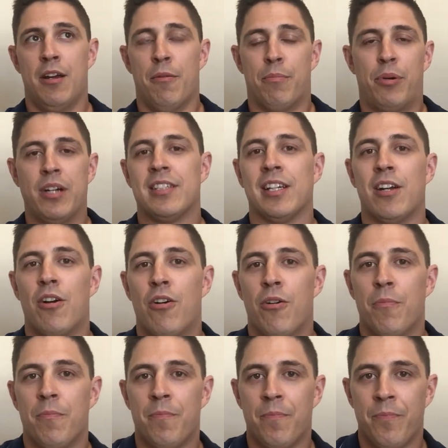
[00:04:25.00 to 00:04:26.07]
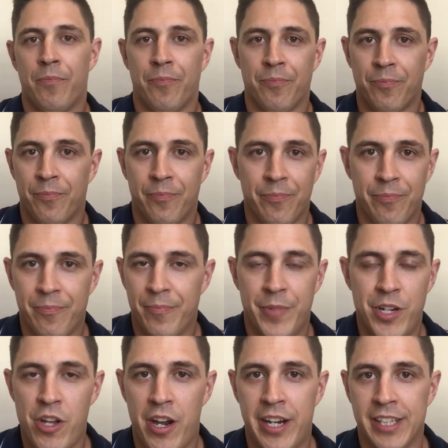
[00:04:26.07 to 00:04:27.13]
pricing a home,
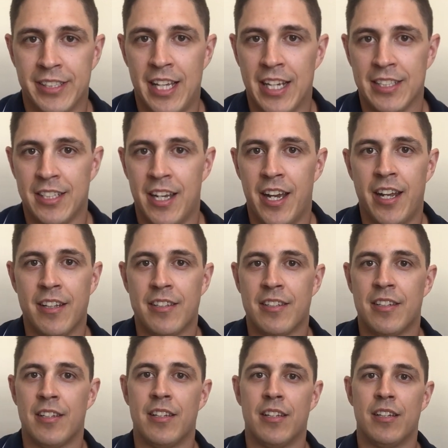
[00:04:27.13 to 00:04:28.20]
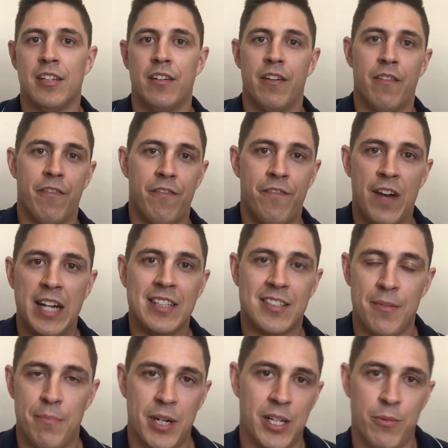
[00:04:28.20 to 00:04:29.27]
not an exact science. Find
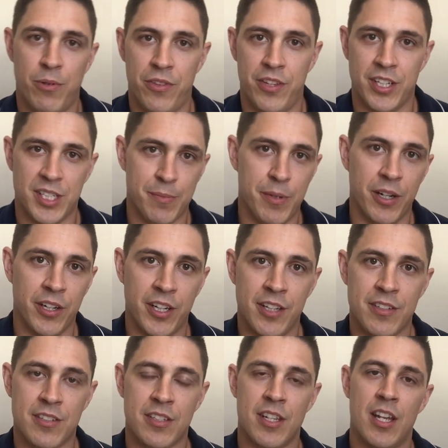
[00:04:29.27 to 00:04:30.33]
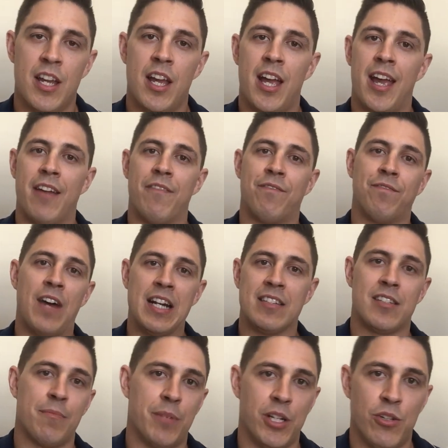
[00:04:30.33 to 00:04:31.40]
somebody with experience and find
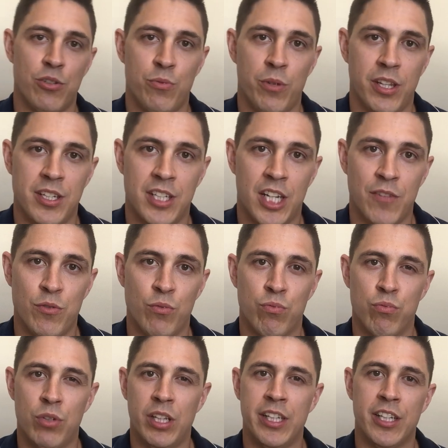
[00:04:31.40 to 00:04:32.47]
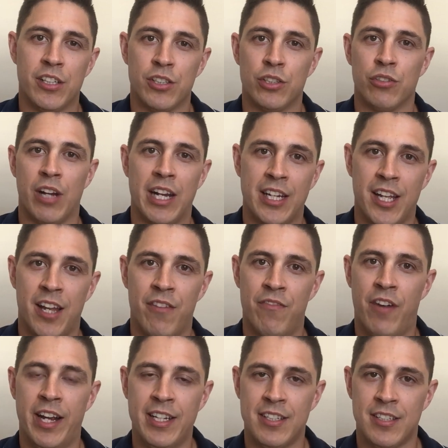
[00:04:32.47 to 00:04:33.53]
somebody who's willing to give you really great
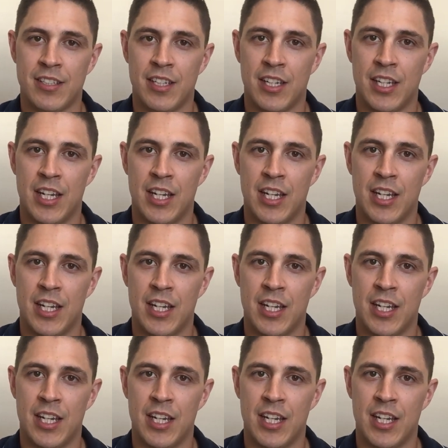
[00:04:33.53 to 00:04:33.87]
advice.